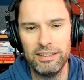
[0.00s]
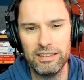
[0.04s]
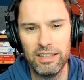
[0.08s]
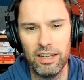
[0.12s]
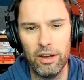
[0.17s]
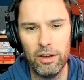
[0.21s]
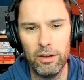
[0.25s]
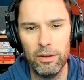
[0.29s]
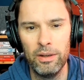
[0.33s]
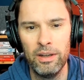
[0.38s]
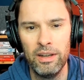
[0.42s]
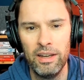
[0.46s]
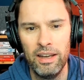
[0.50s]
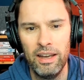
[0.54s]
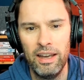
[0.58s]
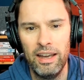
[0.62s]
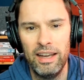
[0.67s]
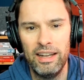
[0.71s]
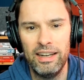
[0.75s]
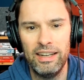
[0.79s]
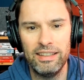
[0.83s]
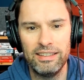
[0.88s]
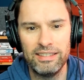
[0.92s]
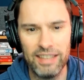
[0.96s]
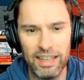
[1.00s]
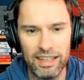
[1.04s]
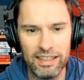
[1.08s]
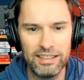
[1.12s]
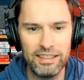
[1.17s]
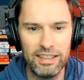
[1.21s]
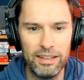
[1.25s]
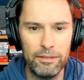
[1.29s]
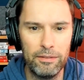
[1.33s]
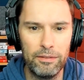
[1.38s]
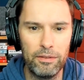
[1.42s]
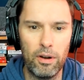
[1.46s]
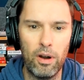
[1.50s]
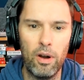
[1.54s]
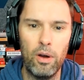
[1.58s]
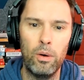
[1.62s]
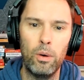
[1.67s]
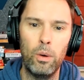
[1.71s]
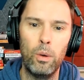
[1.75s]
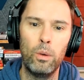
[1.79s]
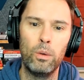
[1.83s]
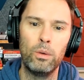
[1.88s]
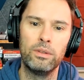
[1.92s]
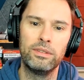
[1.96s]
So, in executive
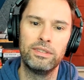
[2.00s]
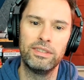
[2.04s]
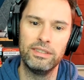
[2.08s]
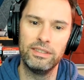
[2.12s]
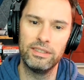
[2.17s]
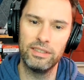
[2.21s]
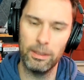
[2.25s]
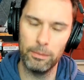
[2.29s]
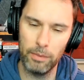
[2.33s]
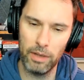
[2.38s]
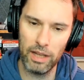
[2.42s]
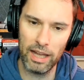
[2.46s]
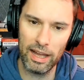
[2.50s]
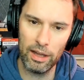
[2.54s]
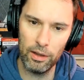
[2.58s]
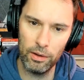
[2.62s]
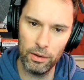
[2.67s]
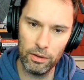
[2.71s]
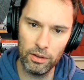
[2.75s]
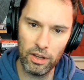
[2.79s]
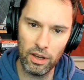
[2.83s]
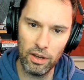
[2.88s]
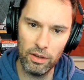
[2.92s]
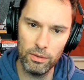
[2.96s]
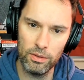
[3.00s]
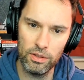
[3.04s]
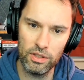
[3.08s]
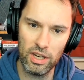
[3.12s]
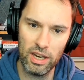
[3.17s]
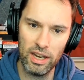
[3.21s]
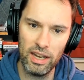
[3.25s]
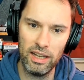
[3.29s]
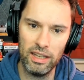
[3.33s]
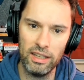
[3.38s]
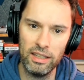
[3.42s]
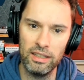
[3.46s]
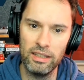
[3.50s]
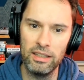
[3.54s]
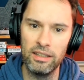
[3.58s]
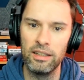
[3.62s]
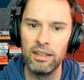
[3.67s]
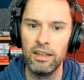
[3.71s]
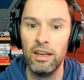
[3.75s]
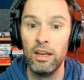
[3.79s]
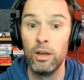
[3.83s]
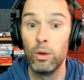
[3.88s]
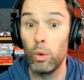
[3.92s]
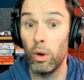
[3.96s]
roles, in some coaching,
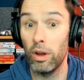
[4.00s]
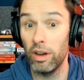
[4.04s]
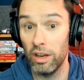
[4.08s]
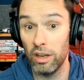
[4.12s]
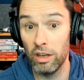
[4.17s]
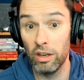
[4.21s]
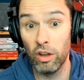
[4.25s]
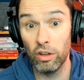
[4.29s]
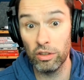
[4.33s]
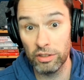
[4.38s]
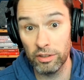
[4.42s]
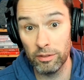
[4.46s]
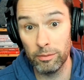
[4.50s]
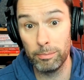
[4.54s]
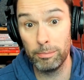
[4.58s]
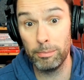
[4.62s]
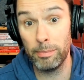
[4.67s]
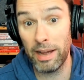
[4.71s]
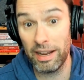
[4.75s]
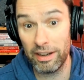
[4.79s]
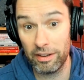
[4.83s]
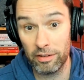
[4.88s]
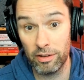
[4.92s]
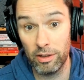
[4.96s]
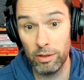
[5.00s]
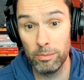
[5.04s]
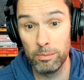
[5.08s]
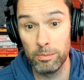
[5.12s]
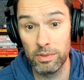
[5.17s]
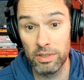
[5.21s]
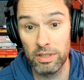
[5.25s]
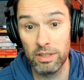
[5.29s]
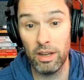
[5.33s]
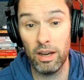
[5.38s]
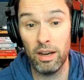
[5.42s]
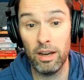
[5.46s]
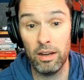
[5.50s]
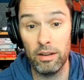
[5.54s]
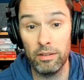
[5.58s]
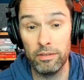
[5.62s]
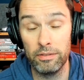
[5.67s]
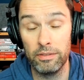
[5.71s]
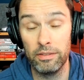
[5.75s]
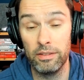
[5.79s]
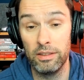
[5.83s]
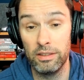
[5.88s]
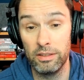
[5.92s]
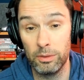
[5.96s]
quite a lot of backroom
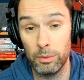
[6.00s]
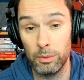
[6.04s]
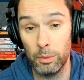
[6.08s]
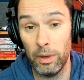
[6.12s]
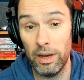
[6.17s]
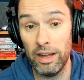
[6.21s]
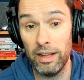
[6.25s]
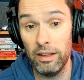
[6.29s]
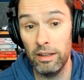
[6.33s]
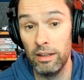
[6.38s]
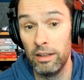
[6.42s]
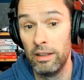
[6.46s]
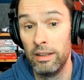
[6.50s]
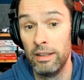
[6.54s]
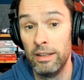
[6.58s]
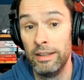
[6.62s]
staff as well.